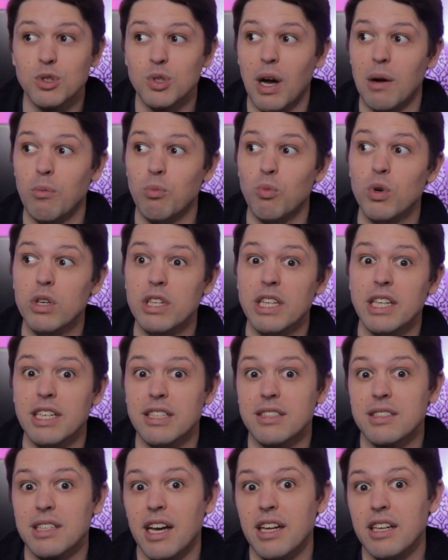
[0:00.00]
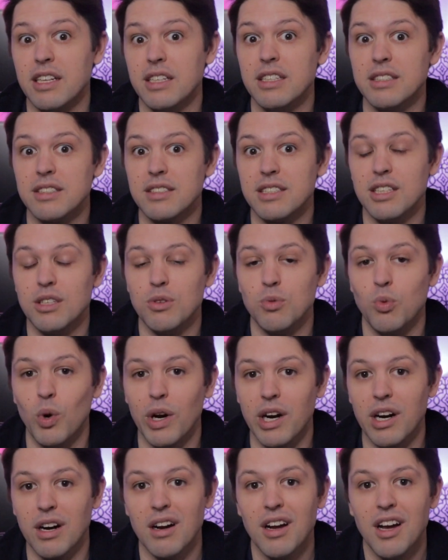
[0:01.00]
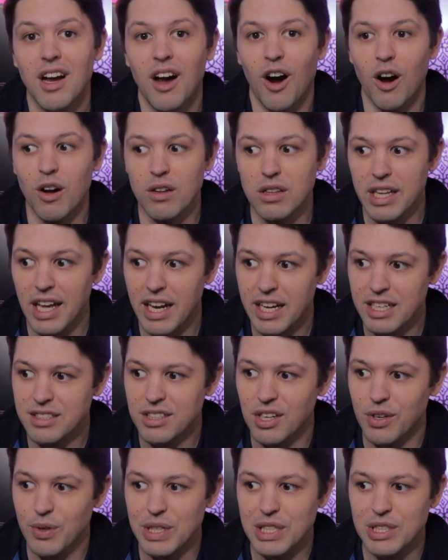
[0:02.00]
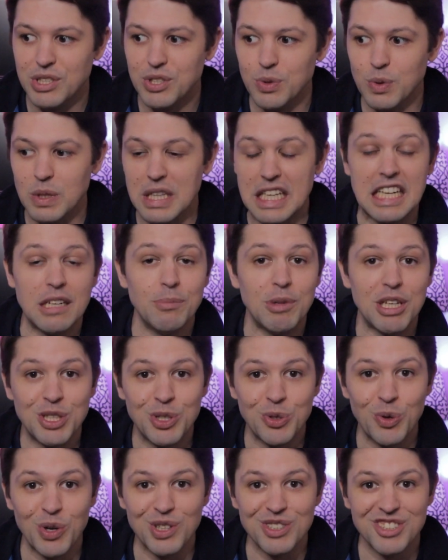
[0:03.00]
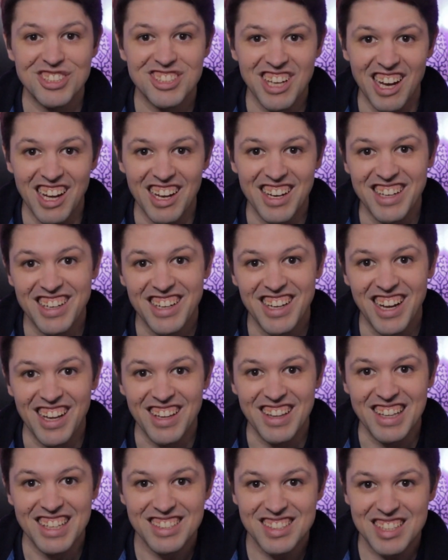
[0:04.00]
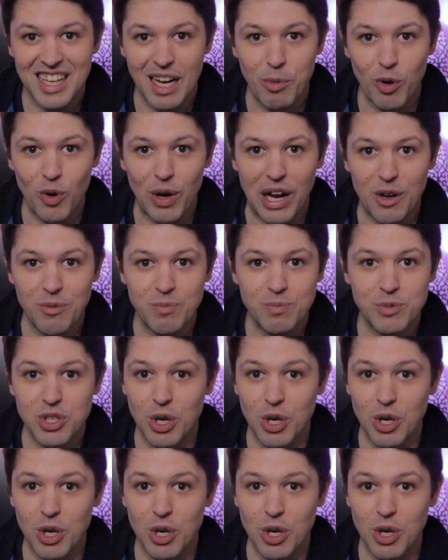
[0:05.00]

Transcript: so I'm really excited to see where Our Lady's going to lead me to her son this time around.